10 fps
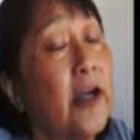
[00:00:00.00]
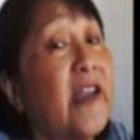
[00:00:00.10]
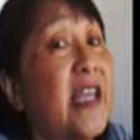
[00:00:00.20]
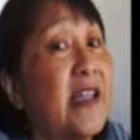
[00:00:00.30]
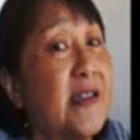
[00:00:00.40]

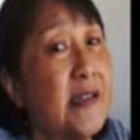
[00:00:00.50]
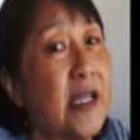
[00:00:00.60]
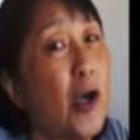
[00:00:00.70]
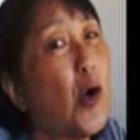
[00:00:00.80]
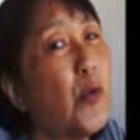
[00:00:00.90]
against
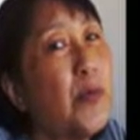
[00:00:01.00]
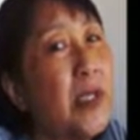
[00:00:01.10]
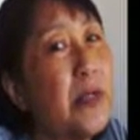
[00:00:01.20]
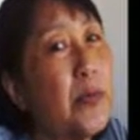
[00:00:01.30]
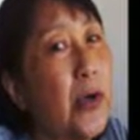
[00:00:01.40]
their own
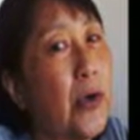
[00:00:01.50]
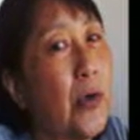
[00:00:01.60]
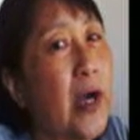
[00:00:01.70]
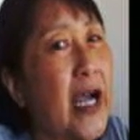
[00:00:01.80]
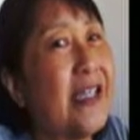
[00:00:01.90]
people,
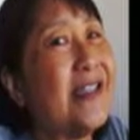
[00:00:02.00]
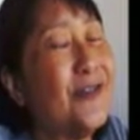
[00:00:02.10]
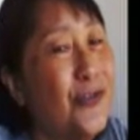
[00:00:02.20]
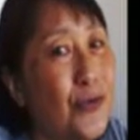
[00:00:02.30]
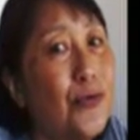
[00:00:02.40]
I
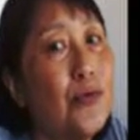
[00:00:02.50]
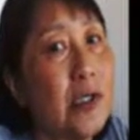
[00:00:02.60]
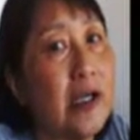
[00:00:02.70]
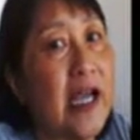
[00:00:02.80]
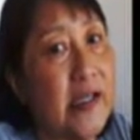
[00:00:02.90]
do
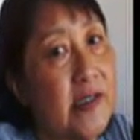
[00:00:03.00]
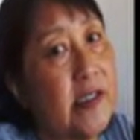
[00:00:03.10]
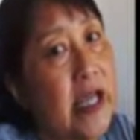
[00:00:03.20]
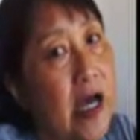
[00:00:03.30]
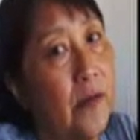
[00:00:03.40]

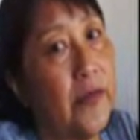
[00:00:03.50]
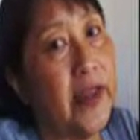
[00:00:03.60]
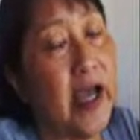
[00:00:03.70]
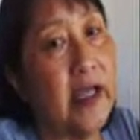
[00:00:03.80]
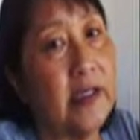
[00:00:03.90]
realize now
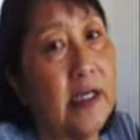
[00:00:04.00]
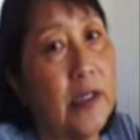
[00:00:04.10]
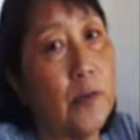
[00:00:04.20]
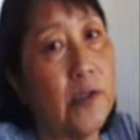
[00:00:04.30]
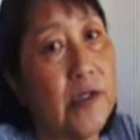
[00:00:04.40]
that
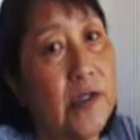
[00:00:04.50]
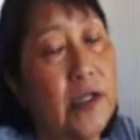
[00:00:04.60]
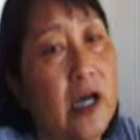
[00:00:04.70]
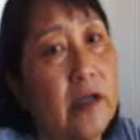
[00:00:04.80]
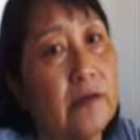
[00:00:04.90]
it was
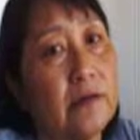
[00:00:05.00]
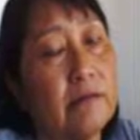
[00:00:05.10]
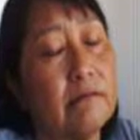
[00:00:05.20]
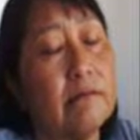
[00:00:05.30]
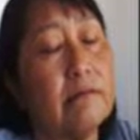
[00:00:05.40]
not
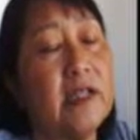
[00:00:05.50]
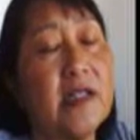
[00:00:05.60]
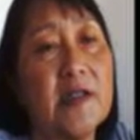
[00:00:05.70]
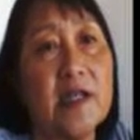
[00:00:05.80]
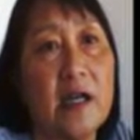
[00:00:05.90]

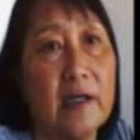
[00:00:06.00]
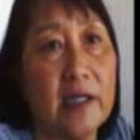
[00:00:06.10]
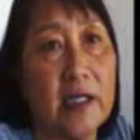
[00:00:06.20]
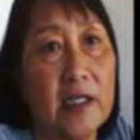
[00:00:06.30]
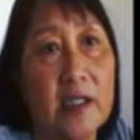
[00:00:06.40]

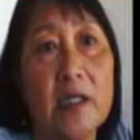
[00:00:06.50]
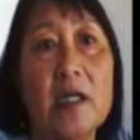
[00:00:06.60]
necessarily